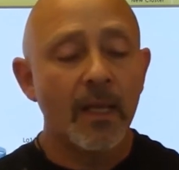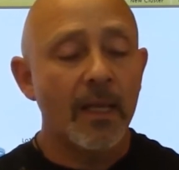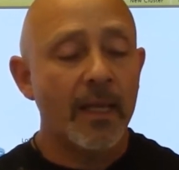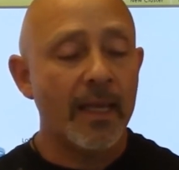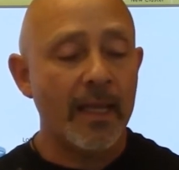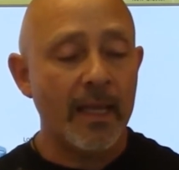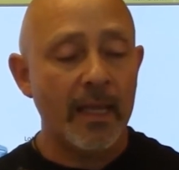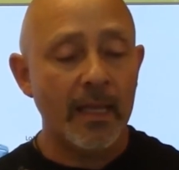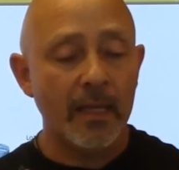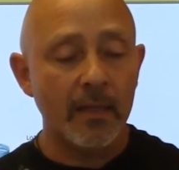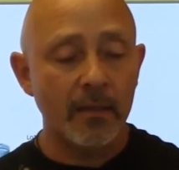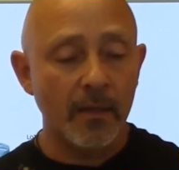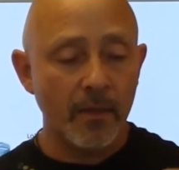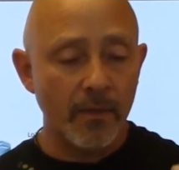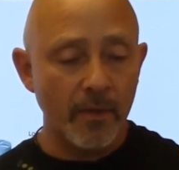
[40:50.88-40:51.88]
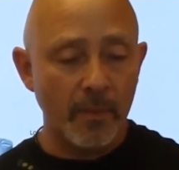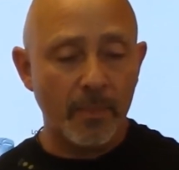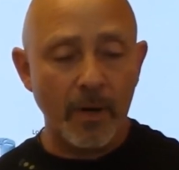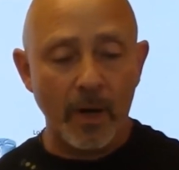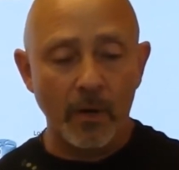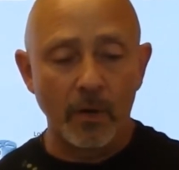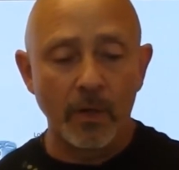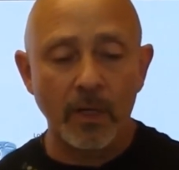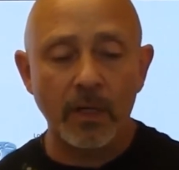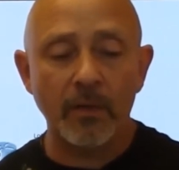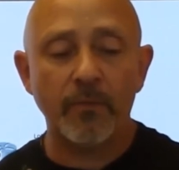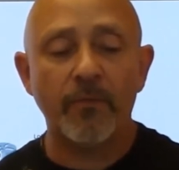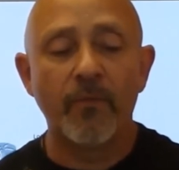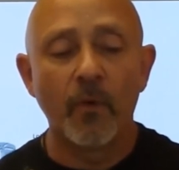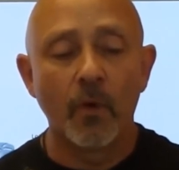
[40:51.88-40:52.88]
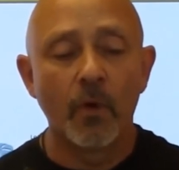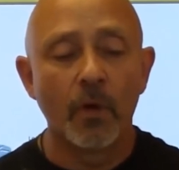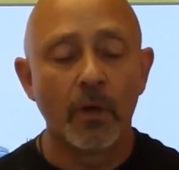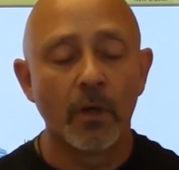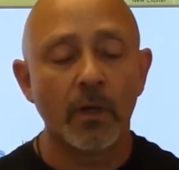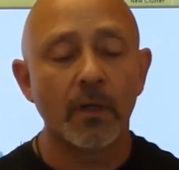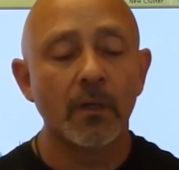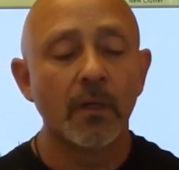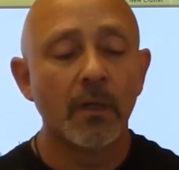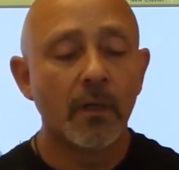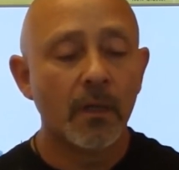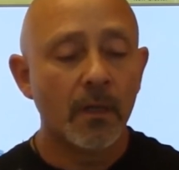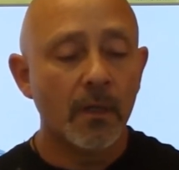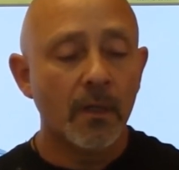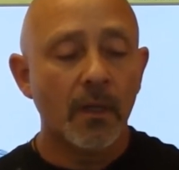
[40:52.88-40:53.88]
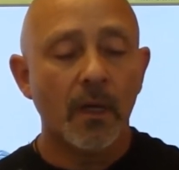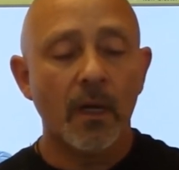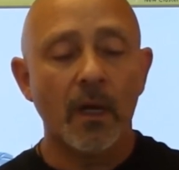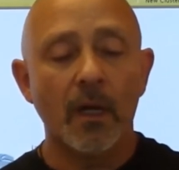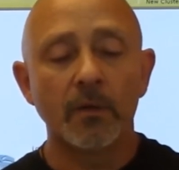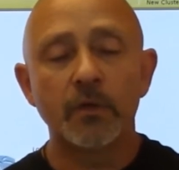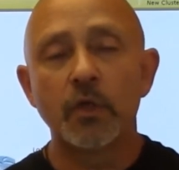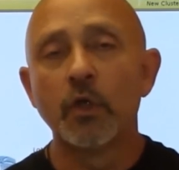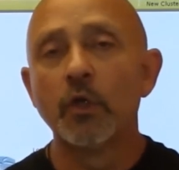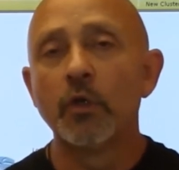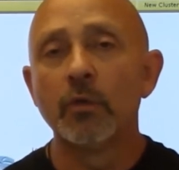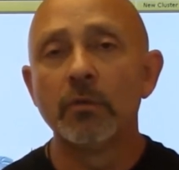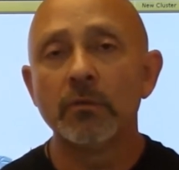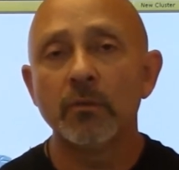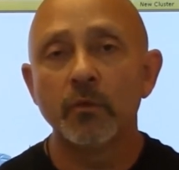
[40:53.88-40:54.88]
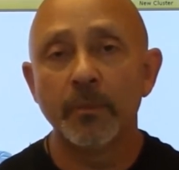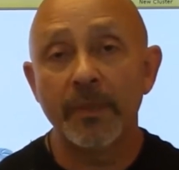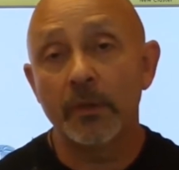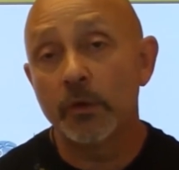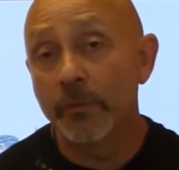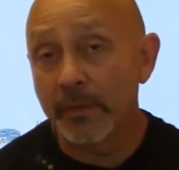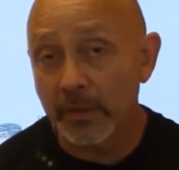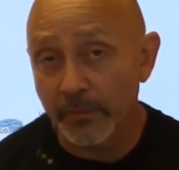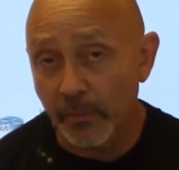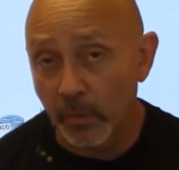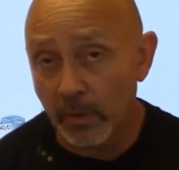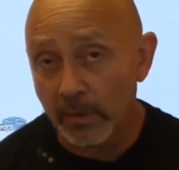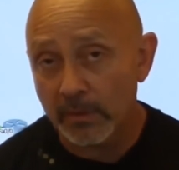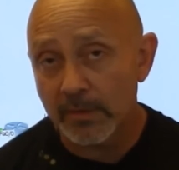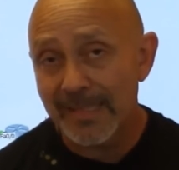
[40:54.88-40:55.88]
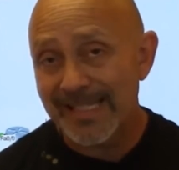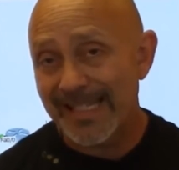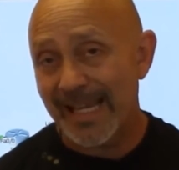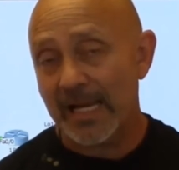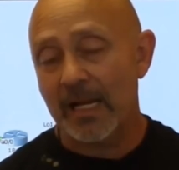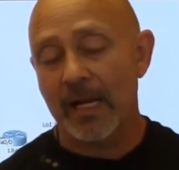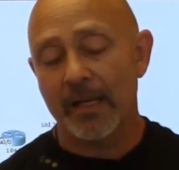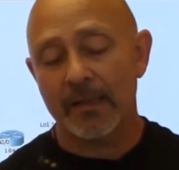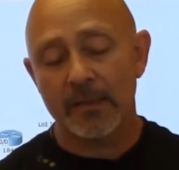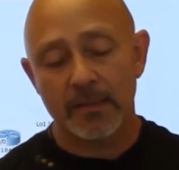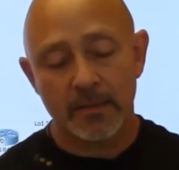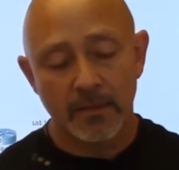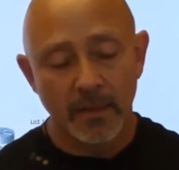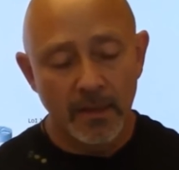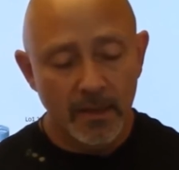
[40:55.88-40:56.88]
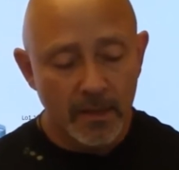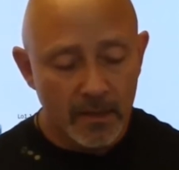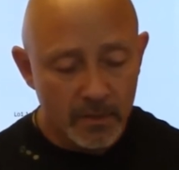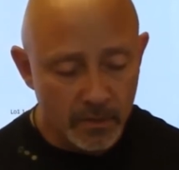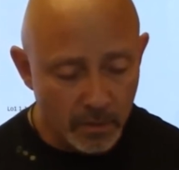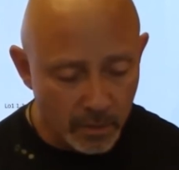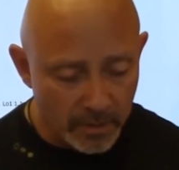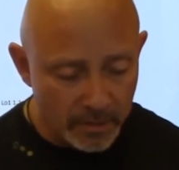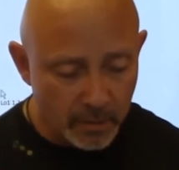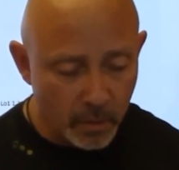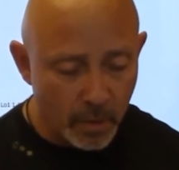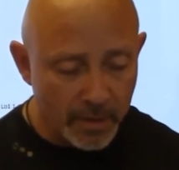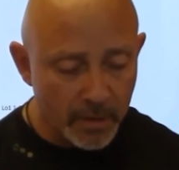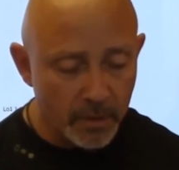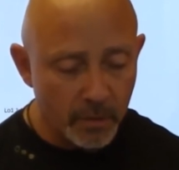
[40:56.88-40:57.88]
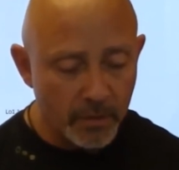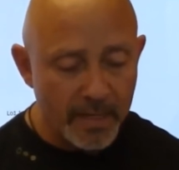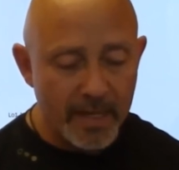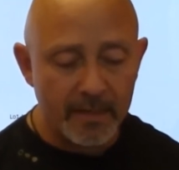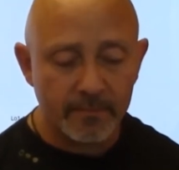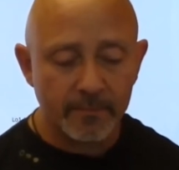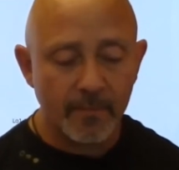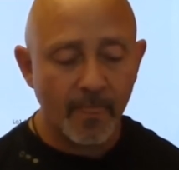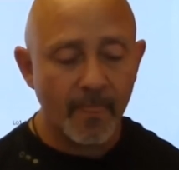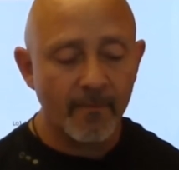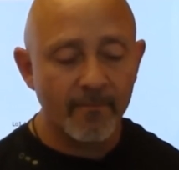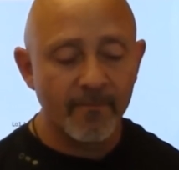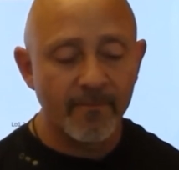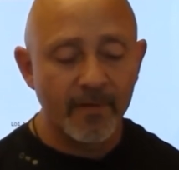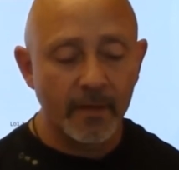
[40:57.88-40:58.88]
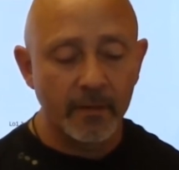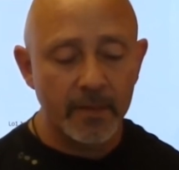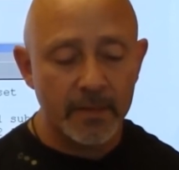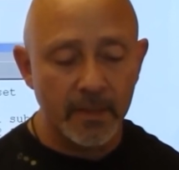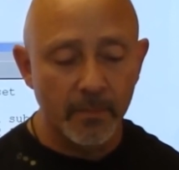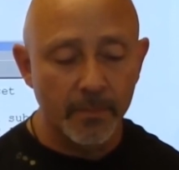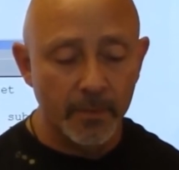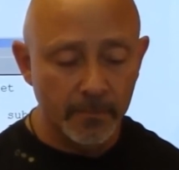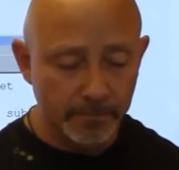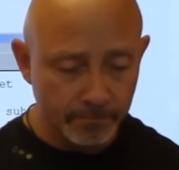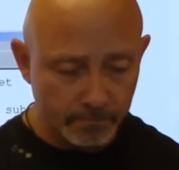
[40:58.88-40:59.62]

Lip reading: And the priority for 2 will be 254, second highest. So let's go ahead and do that. Very simple.